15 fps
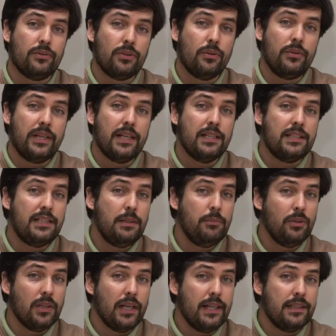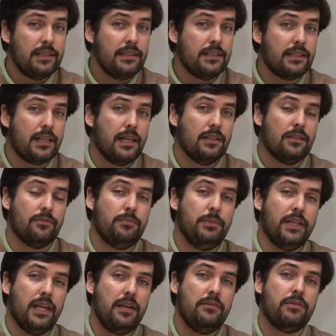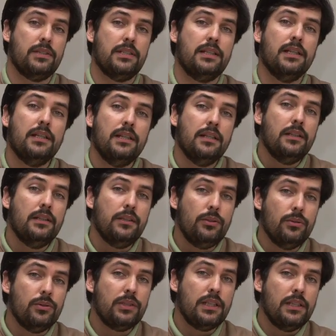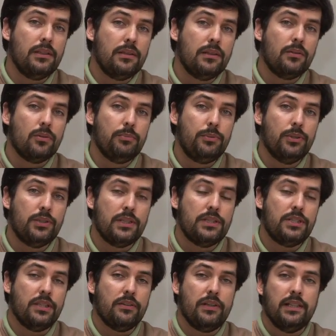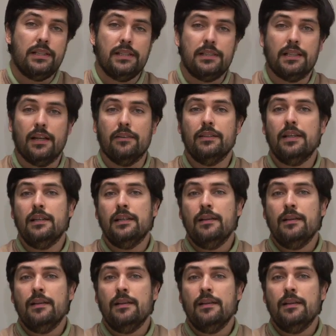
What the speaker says: So we can simulate this kind of behaviors using computer-generated sound.